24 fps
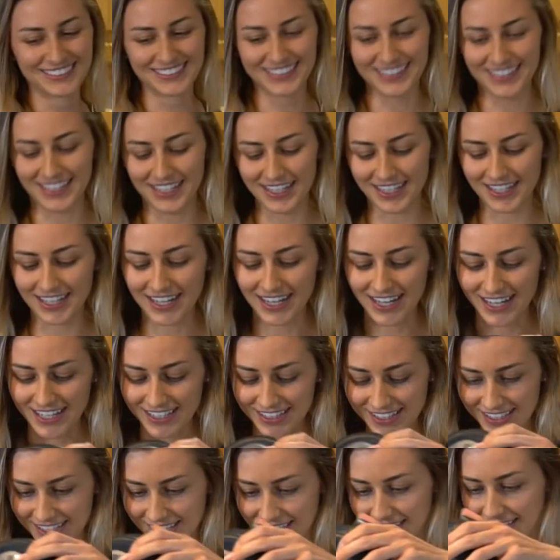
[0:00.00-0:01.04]
All
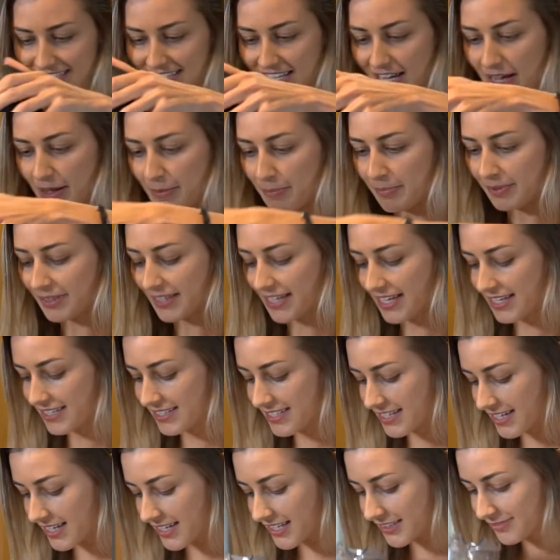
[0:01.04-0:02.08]
right, so it's all
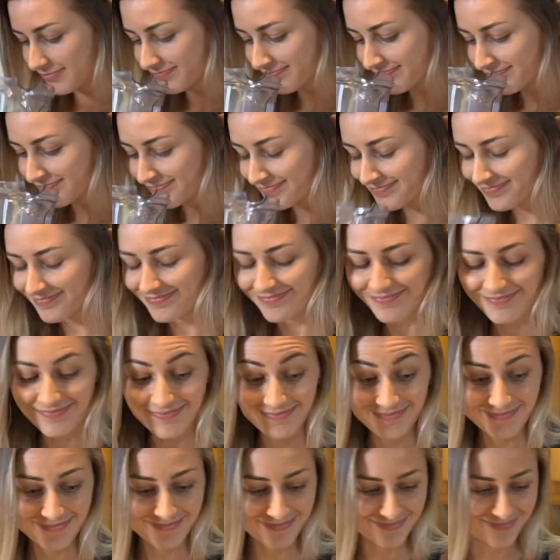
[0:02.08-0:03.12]
blended.
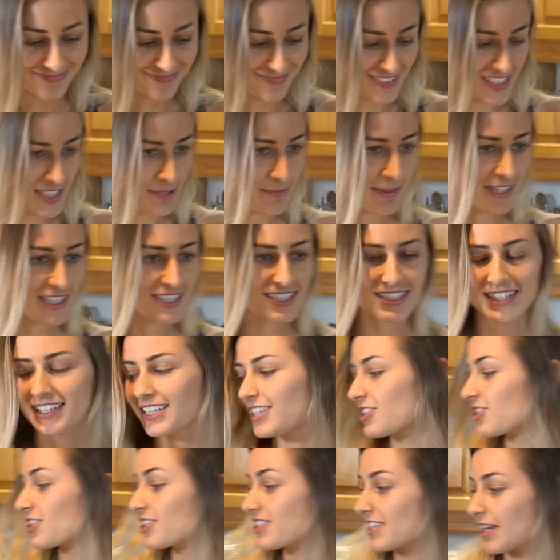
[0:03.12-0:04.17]
Smells
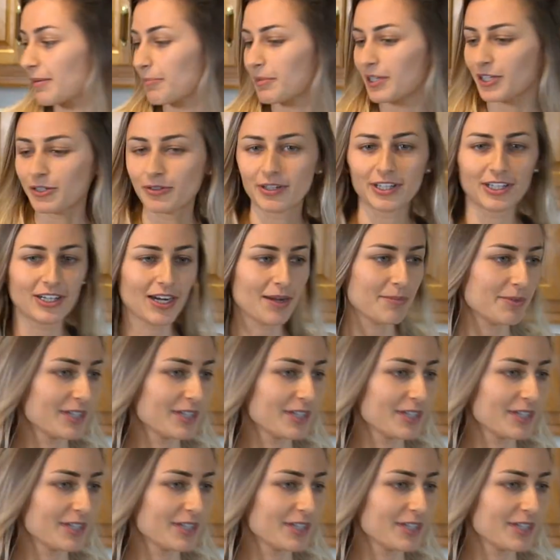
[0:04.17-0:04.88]
delicious. I'm gonna quick grab